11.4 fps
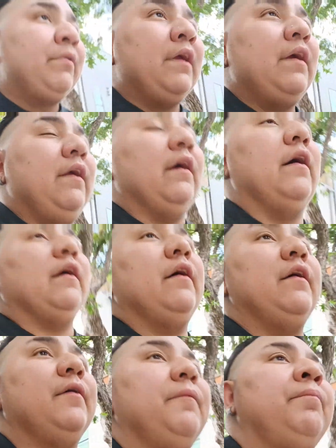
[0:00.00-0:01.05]
yeah,
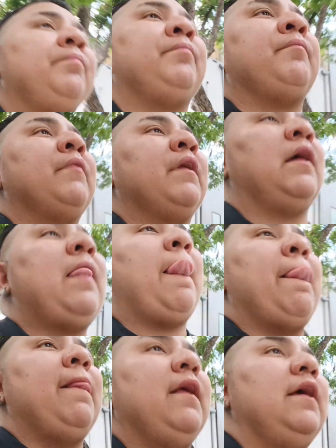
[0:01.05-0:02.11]
um,
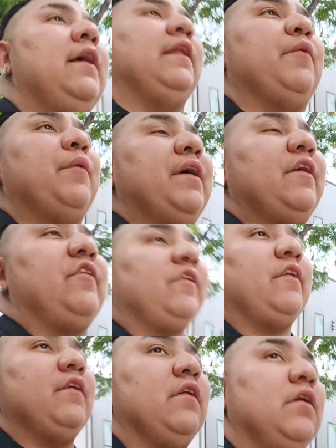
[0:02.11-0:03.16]
anyways,
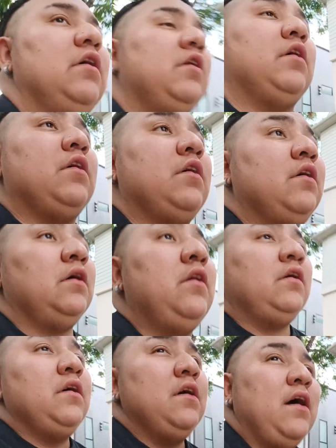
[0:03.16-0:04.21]
uh,
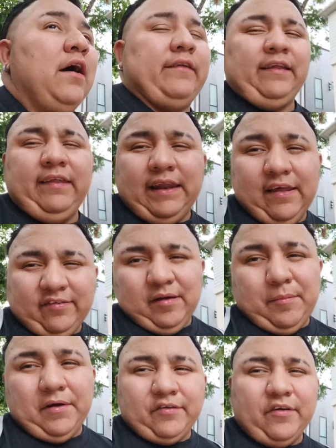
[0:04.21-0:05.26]
I think the last time
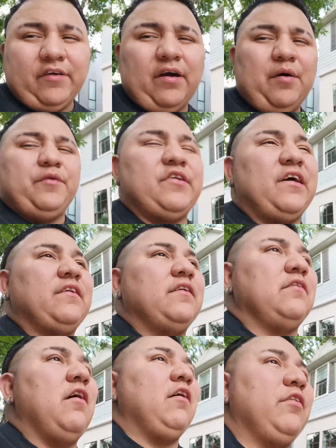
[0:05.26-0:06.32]
I saw you, I was at the
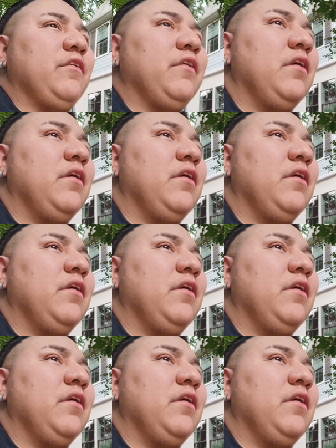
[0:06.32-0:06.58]
doctor.